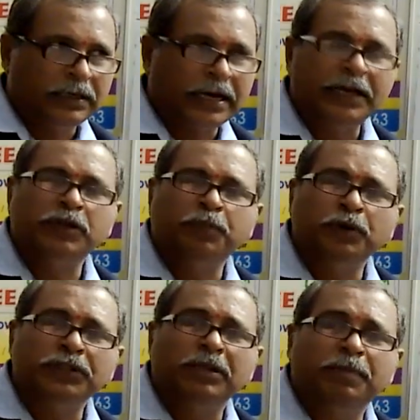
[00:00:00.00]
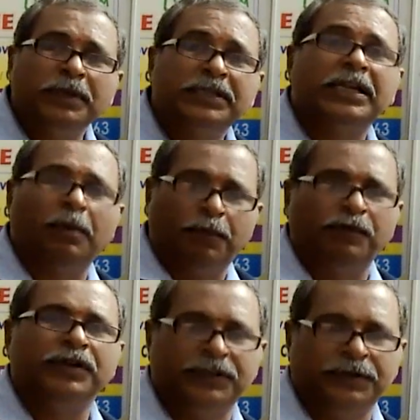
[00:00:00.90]
Try to push the piston
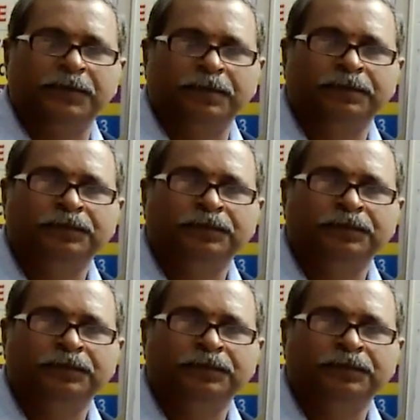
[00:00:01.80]
upwards.